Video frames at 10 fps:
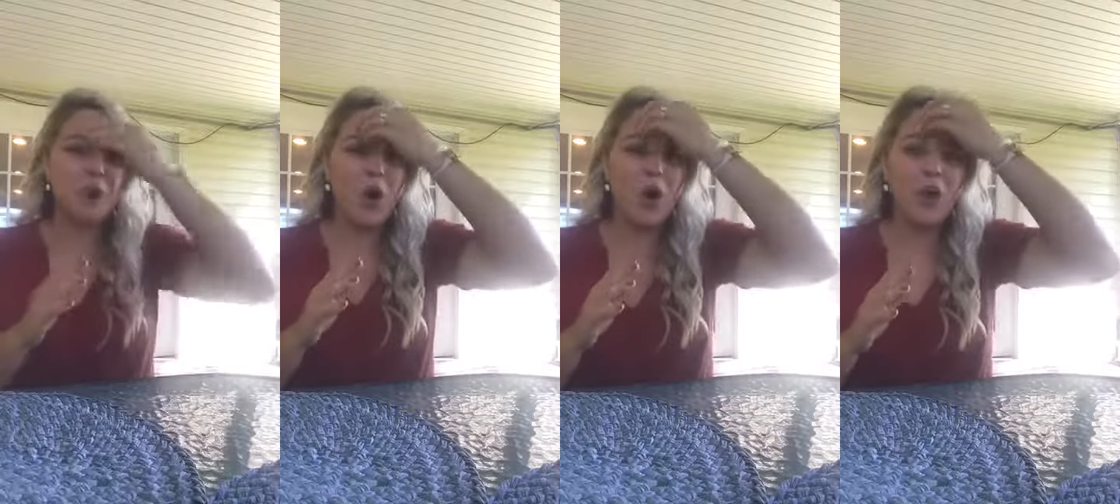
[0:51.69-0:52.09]

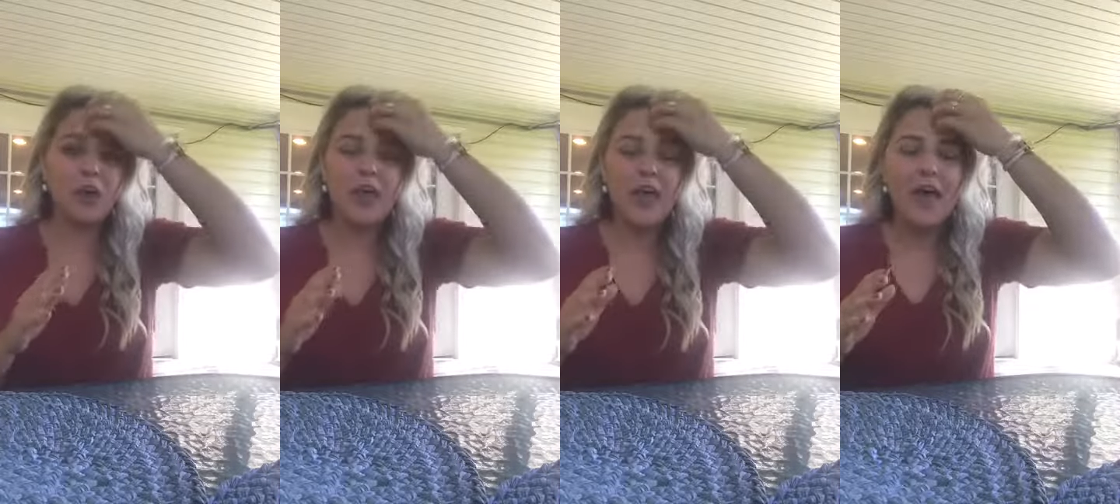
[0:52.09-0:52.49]

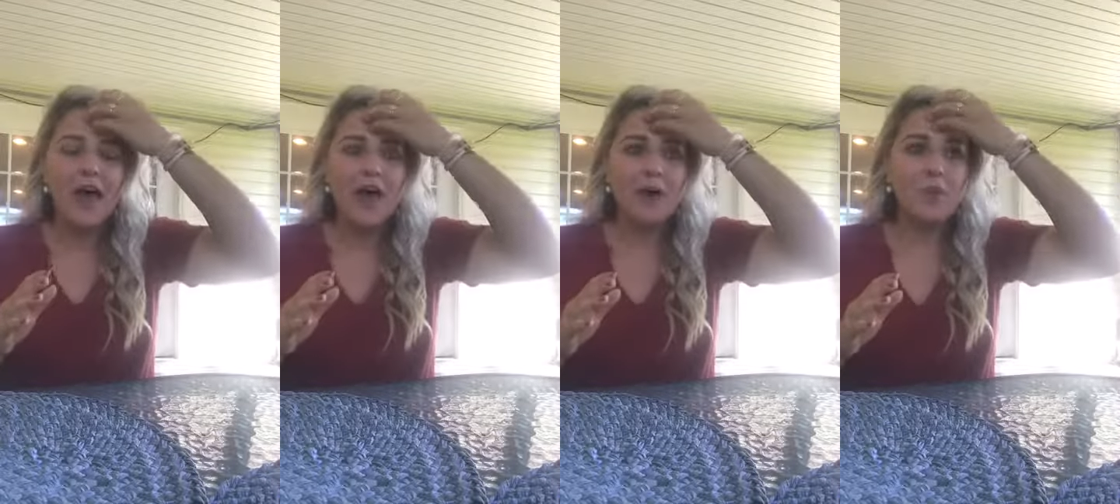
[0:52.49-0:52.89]
all
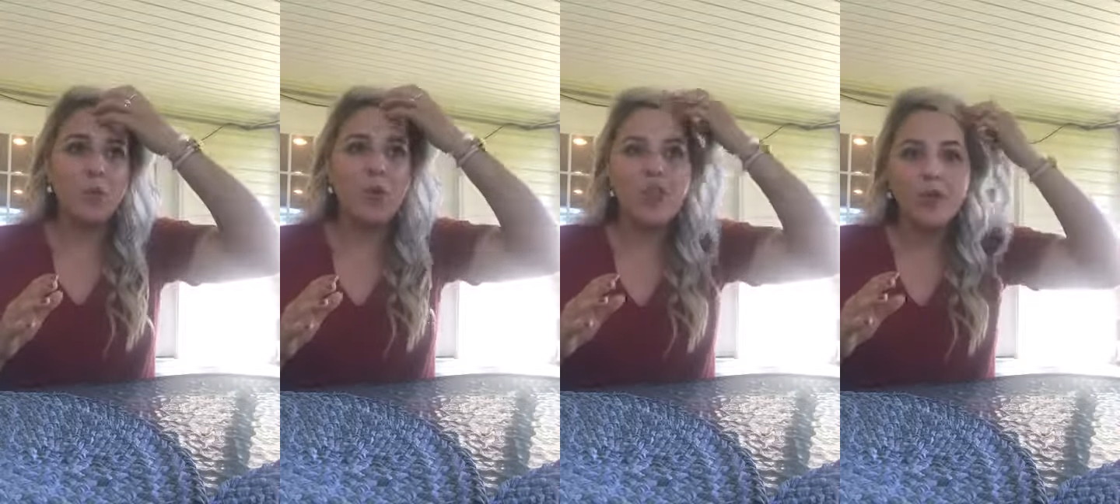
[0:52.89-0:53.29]

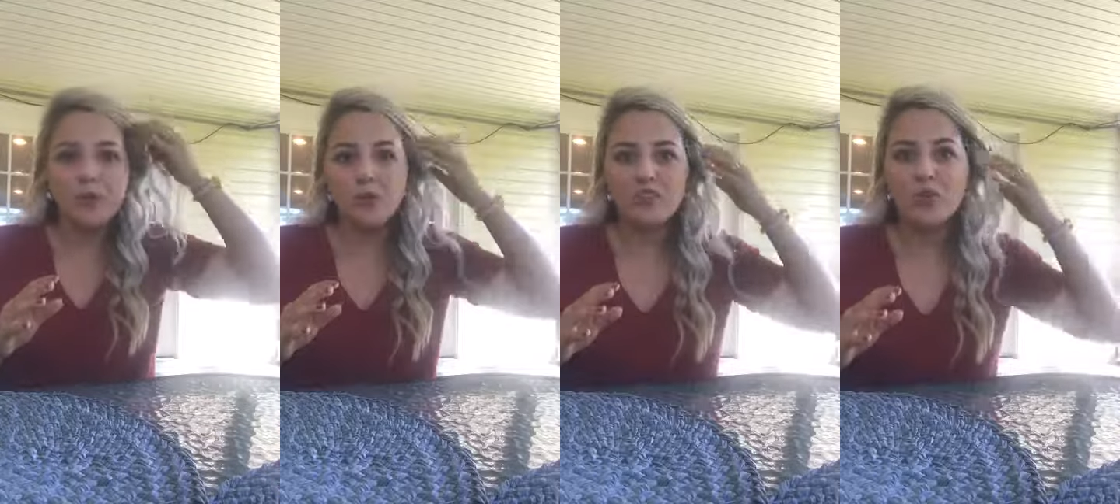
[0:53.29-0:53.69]
what
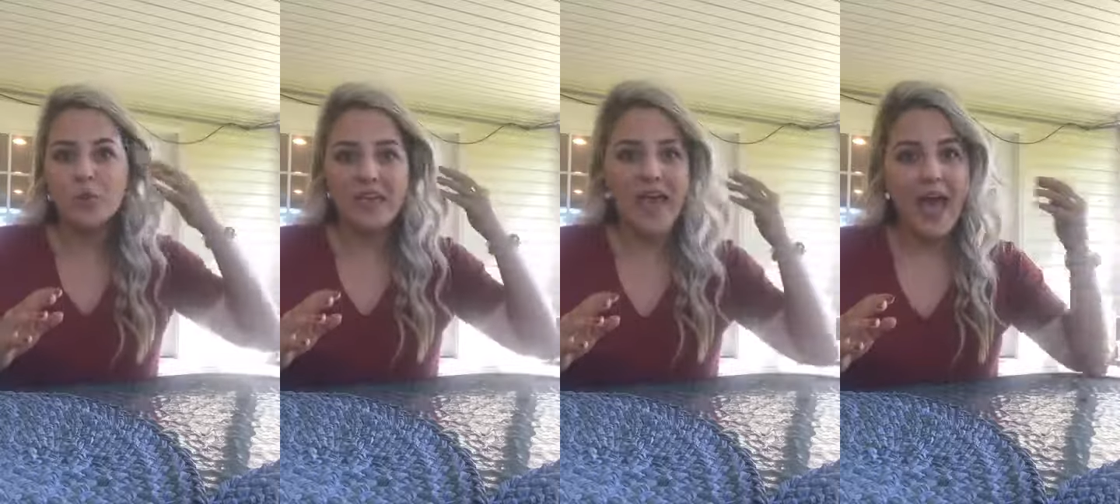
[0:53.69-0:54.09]
thermals
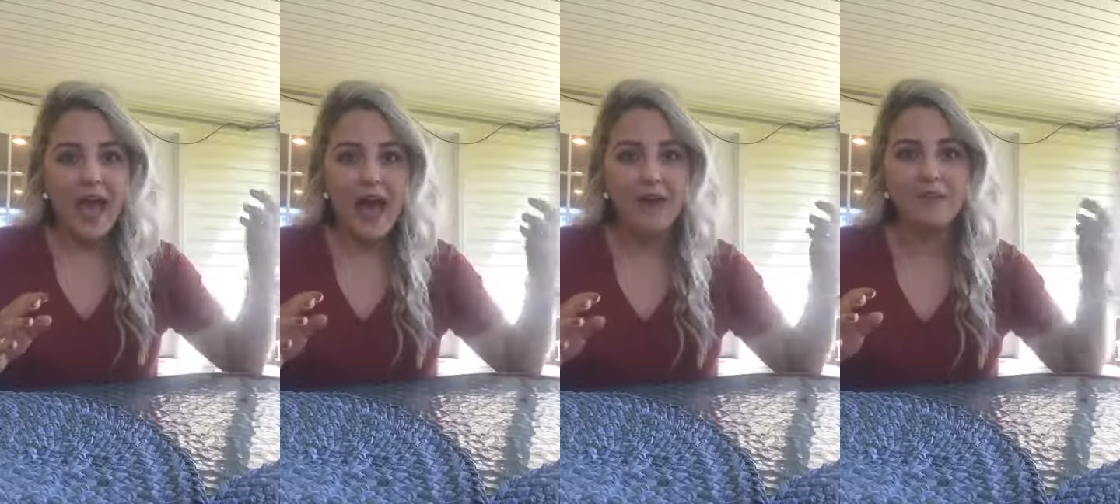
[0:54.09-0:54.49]
we
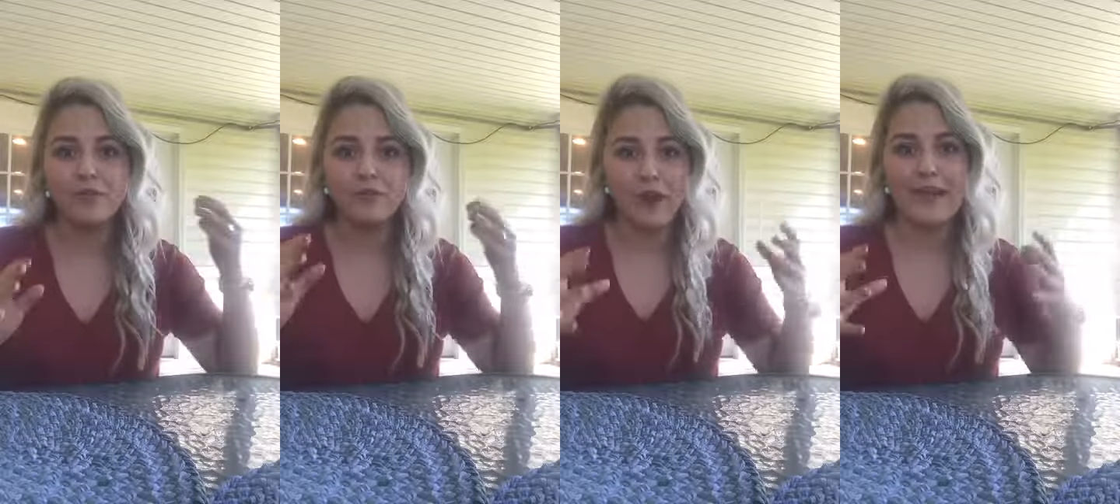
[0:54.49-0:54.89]
have
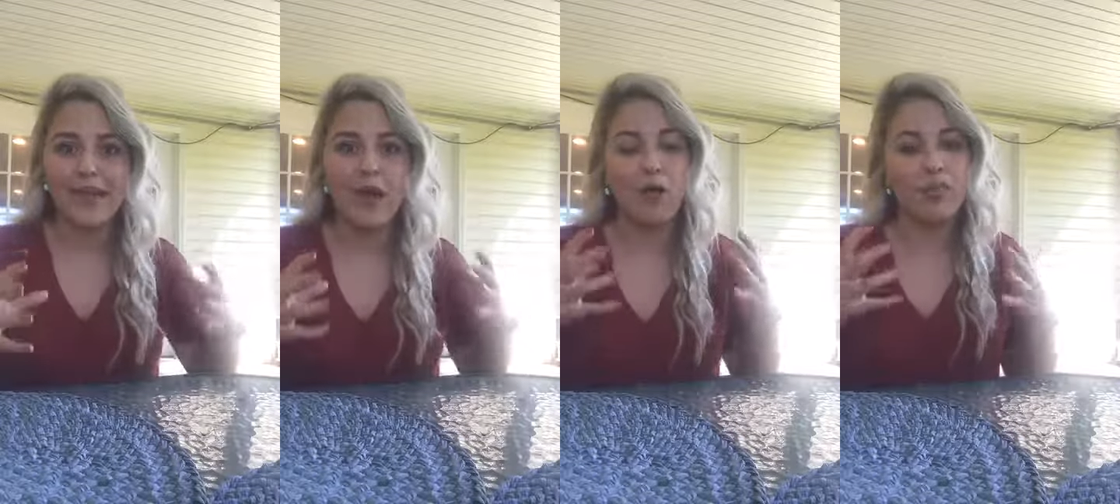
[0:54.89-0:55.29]
right
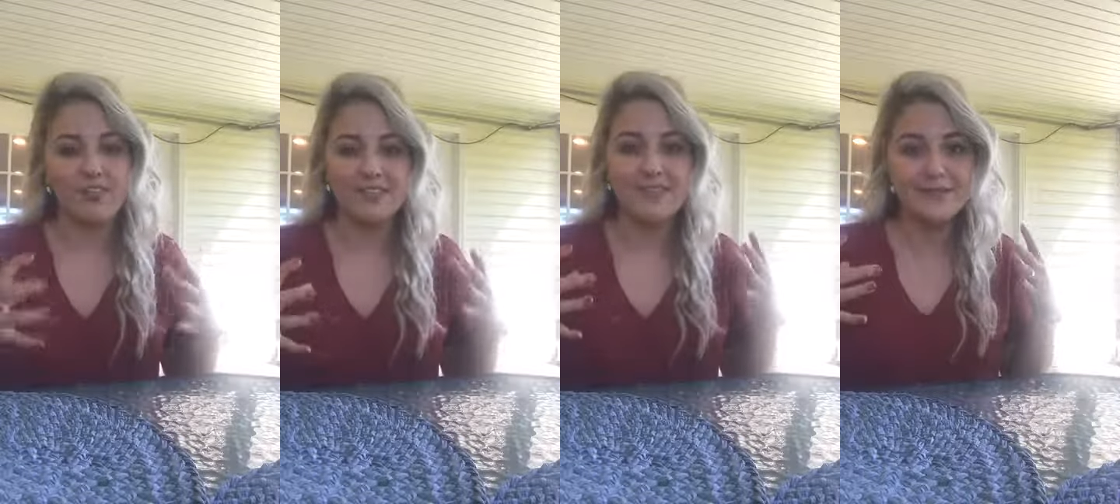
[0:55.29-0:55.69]
now
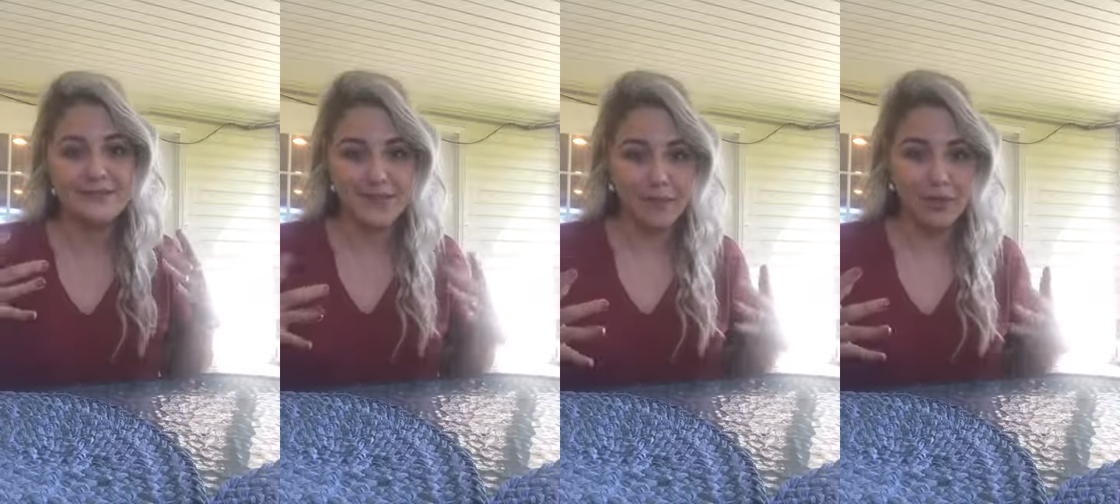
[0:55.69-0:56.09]
this
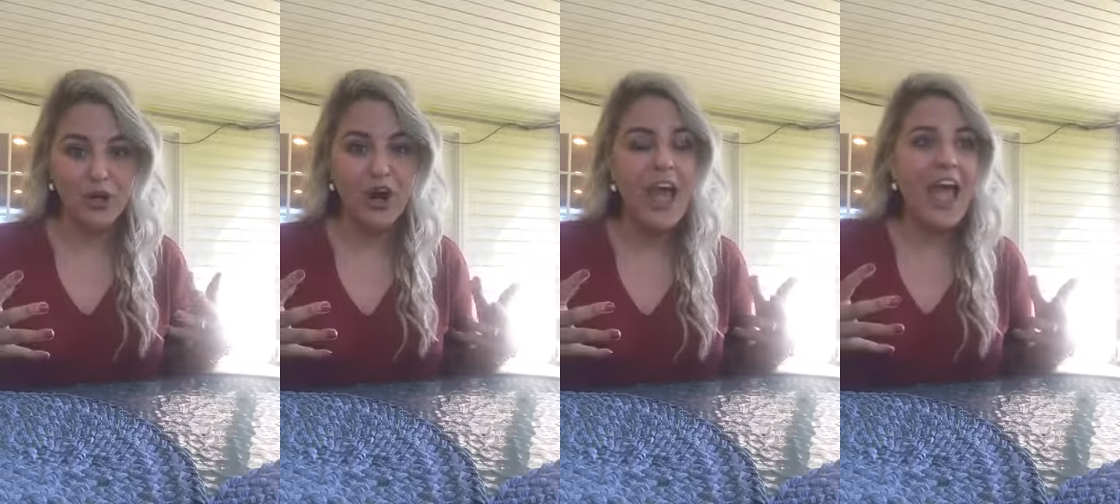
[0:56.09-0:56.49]
summer.